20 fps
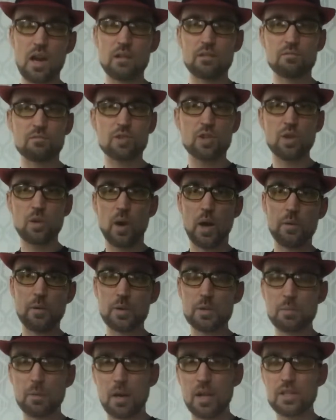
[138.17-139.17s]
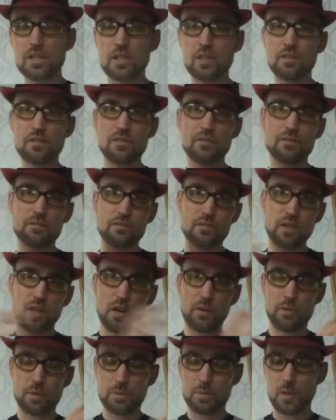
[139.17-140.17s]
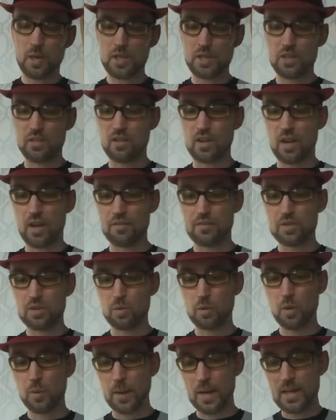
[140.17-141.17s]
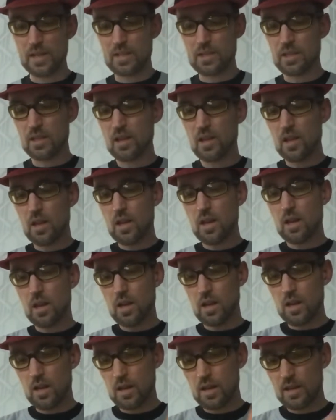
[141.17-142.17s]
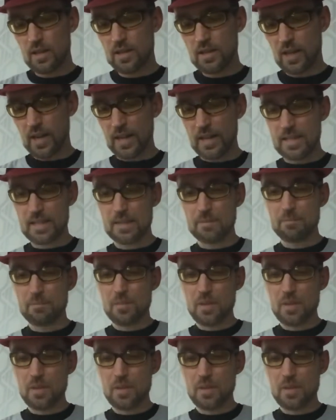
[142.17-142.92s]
too unresponsive, not responsive enough. So we went tight.